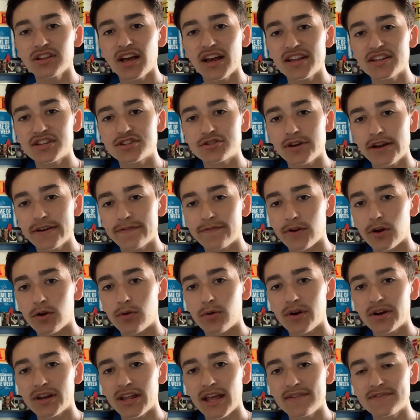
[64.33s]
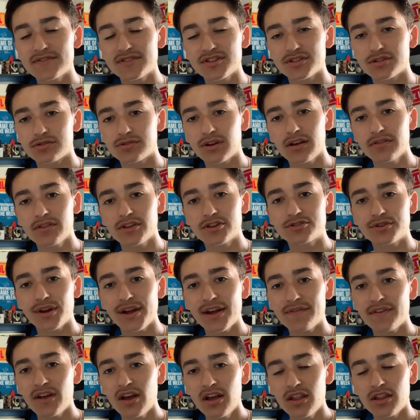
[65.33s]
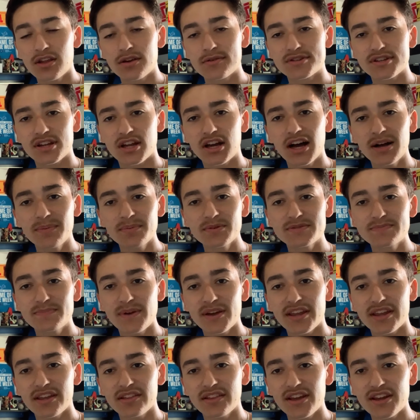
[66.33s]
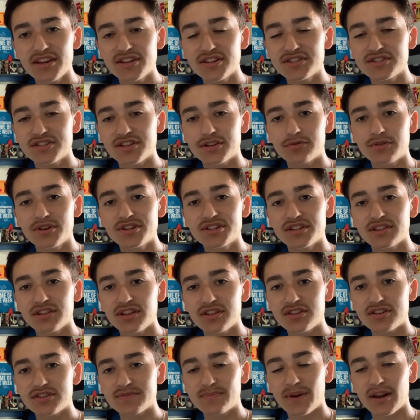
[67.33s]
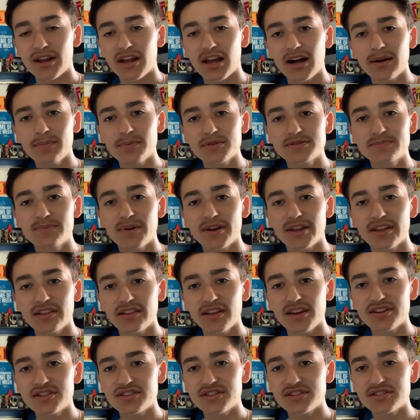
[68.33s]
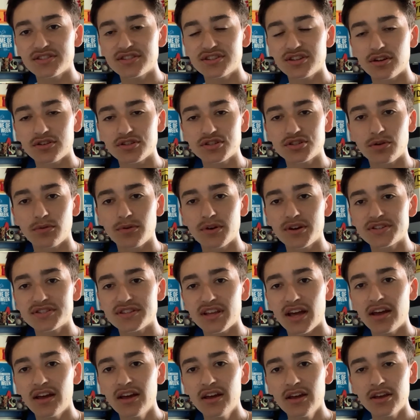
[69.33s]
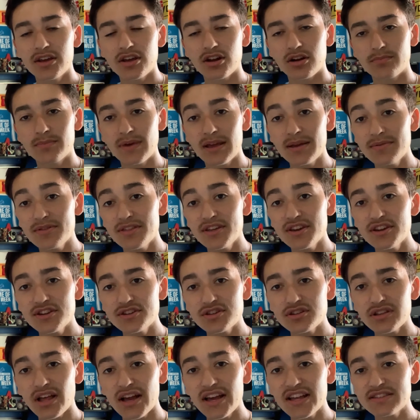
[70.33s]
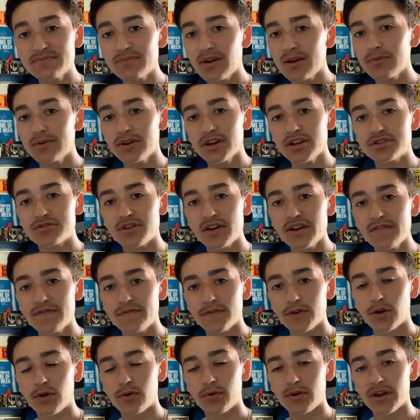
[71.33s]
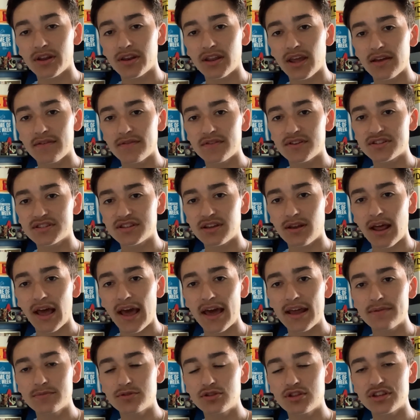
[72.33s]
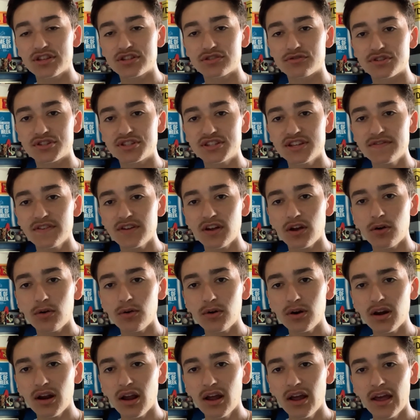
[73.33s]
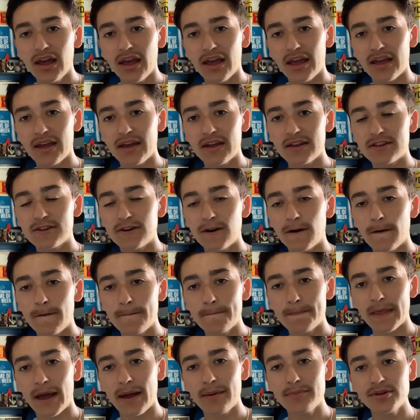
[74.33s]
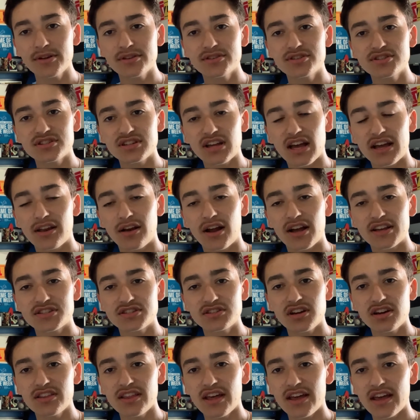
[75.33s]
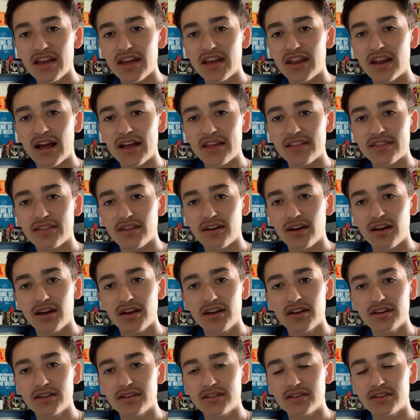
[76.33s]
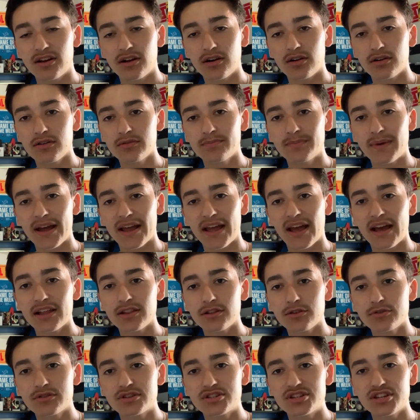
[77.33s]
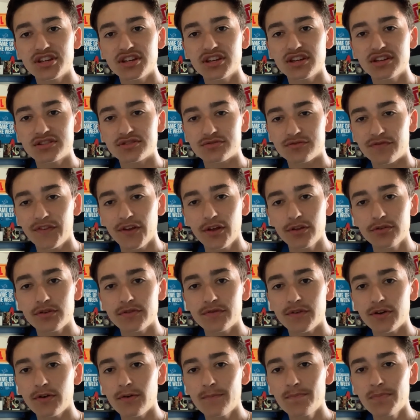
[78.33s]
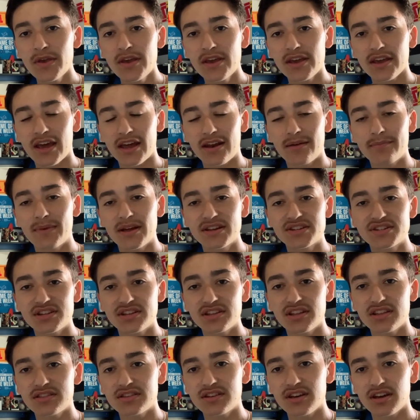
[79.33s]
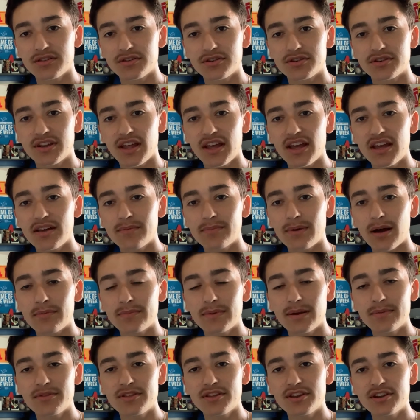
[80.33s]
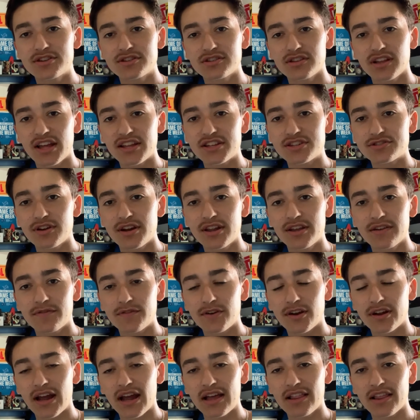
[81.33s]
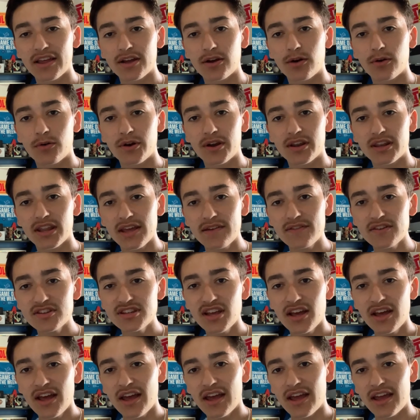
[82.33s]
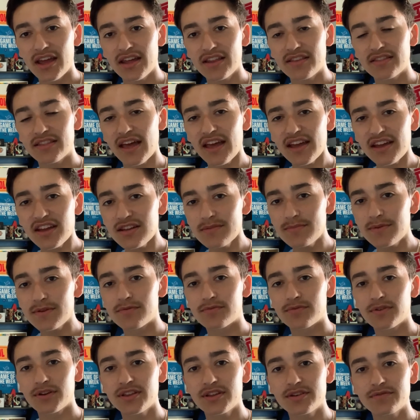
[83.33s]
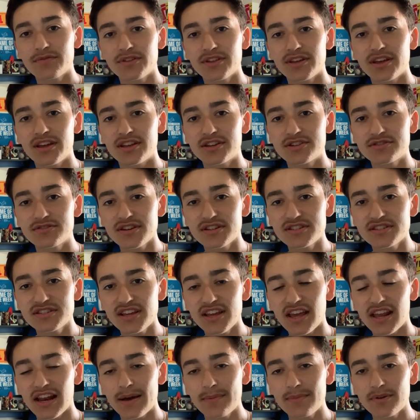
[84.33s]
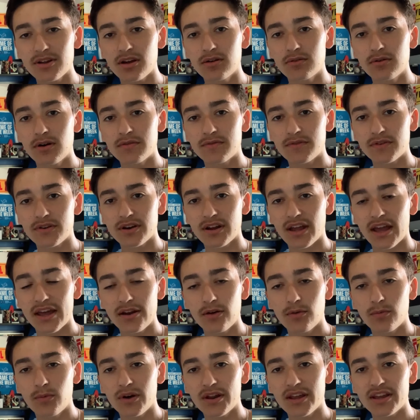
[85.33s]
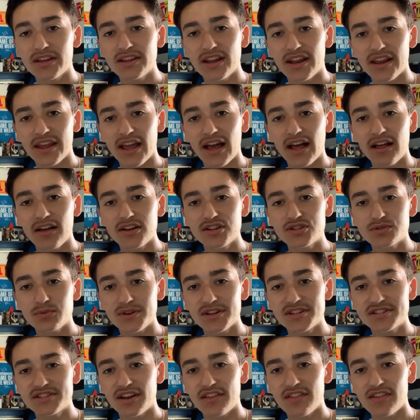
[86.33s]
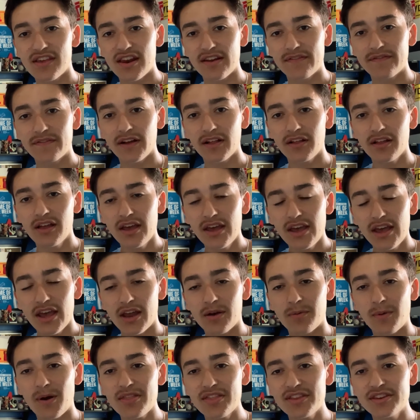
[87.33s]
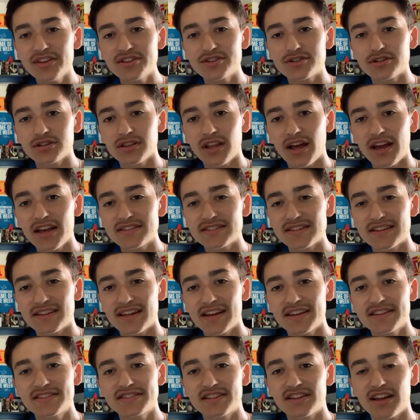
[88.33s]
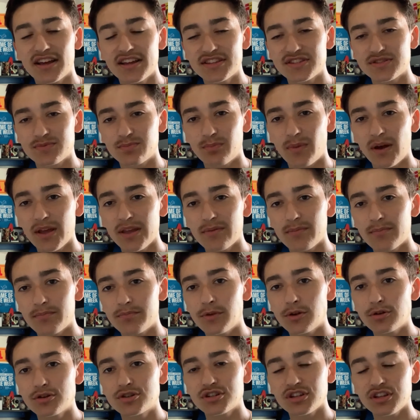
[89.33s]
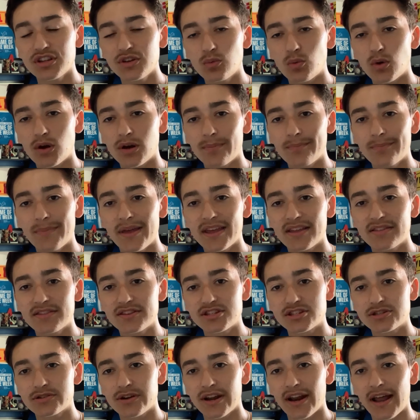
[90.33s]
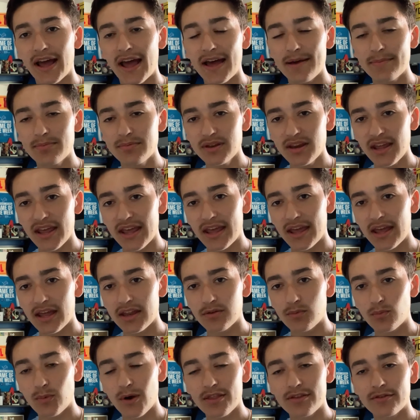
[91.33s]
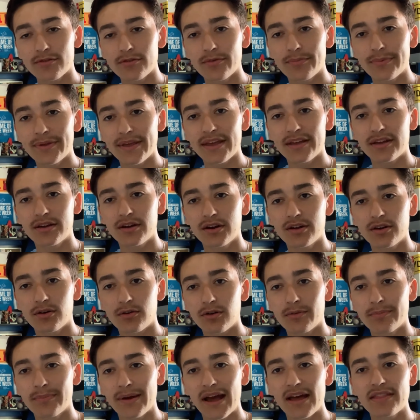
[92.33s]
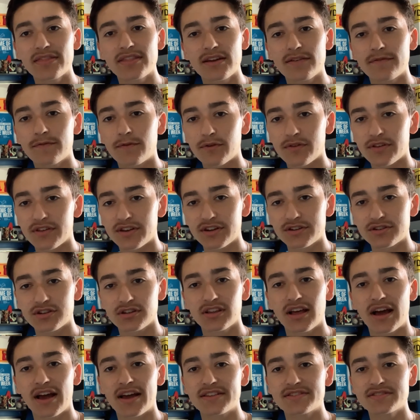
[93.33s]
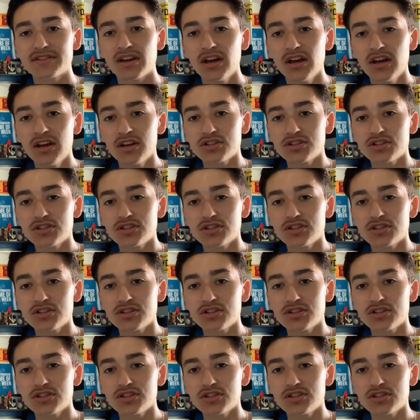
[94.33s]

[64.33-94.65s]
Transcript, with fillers: Lions trade for Corey Davis because around the draft there was a couple speculations and recently there's been a couple speculations, you know, stories that you know maybe the Detroit Lions might want to trade for Corey Davis and add him to this receiving corps. And you know, I'm just you know I saw that and I thought you know my guy Luke G's field review, kind of mentioned it the other day about maybe the Detroit Lions trading for a guy like Corey Davis, and that could be really really interesting. And I'm gonna go over kind of what he did in college, what he's done in the NFL, and why the Detroit Lions and Tennessee Titans might mutually want to make this trade happen, and whether it would be a good or bad thing for the Detroit Lions.